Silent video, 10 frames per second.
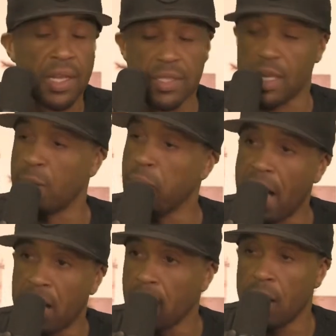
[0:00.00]
Because at a
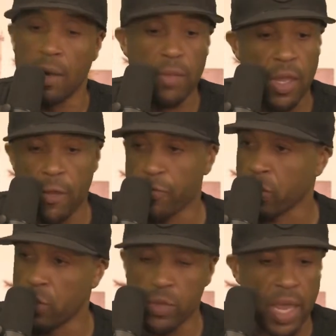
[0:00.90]
black club,
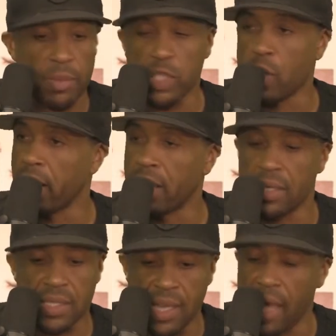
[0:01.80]
you damn near trying to get
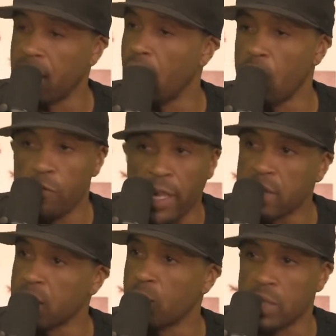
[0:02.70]
a standing
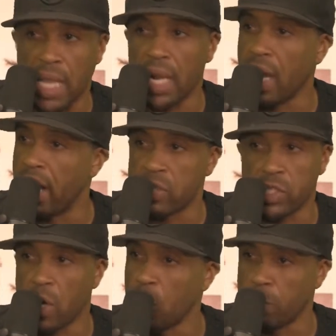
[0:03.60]
ovation with that last
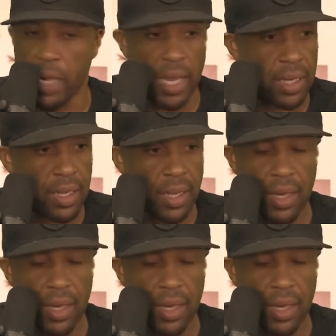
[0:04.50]
joke, man.